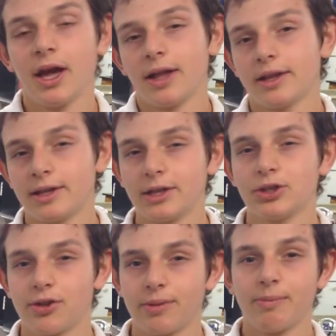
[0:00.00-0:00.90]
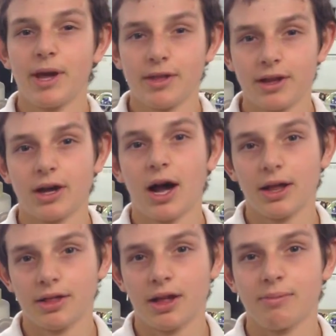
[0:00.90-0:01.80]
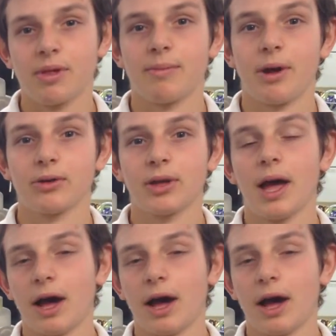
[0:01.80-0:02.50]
and it teaches the basic concepts about